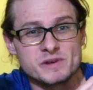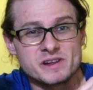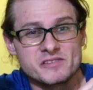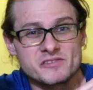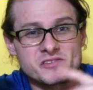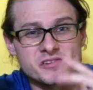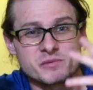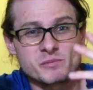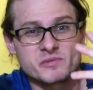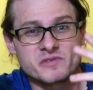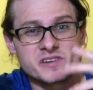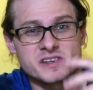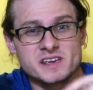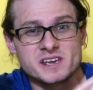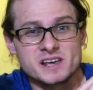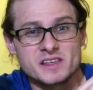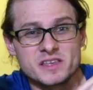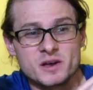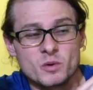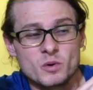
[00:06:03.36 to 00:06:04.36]
mints. I'm
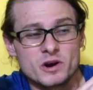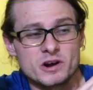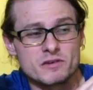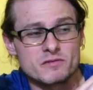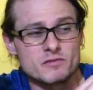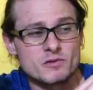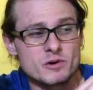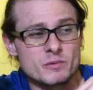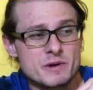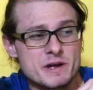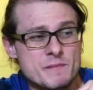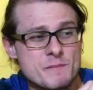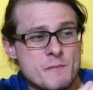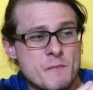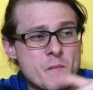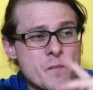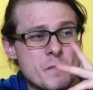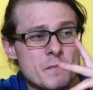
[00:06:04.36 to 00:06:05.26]
seeing how they work for me.